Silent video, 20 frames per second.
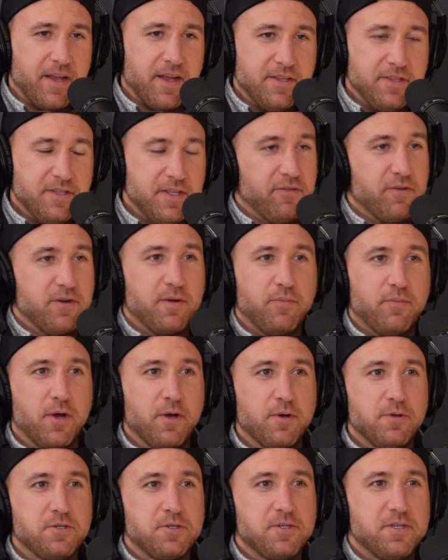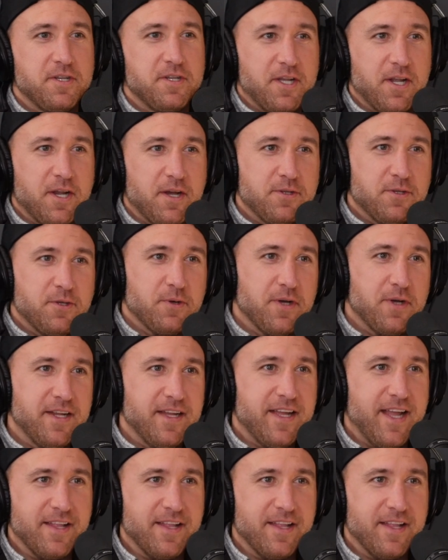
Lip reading: different approach, to it,